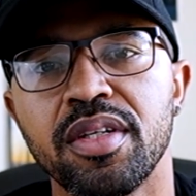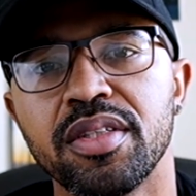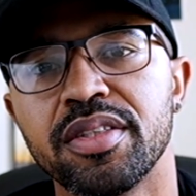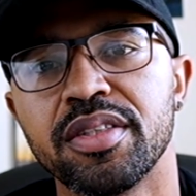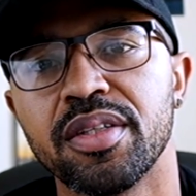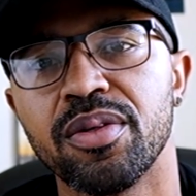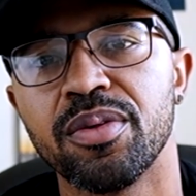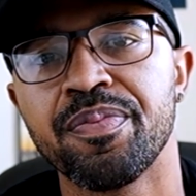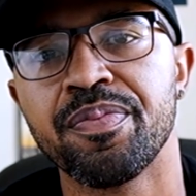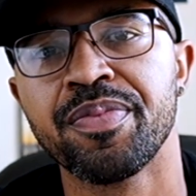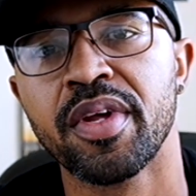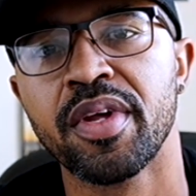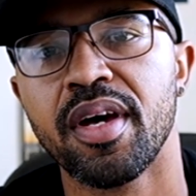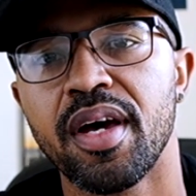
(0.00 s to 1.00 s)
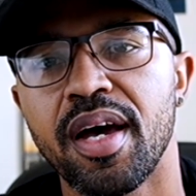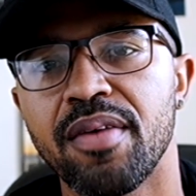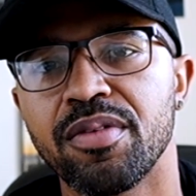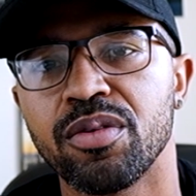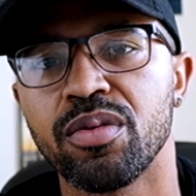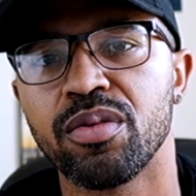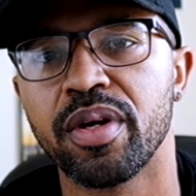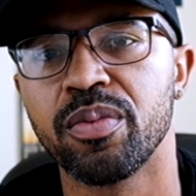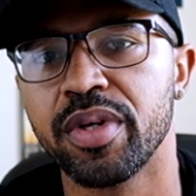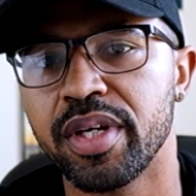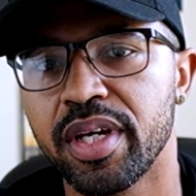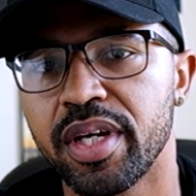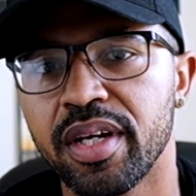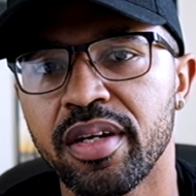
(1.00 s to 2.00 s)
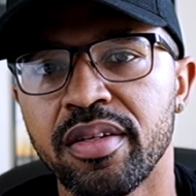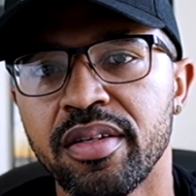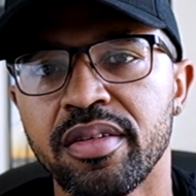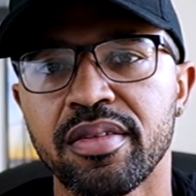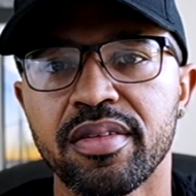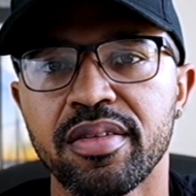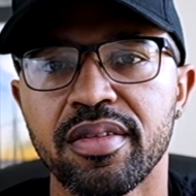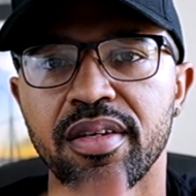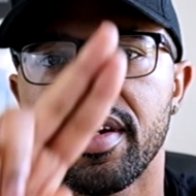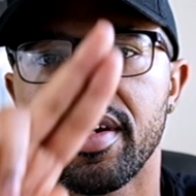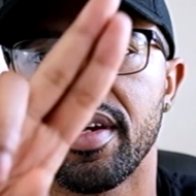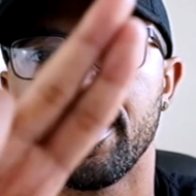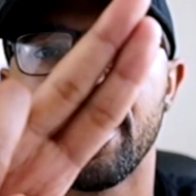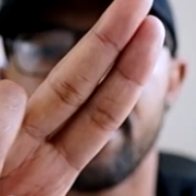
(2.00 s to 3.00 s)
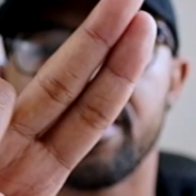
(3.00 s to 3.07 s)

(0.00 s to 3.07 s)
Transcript: So have a great weekend, and I'll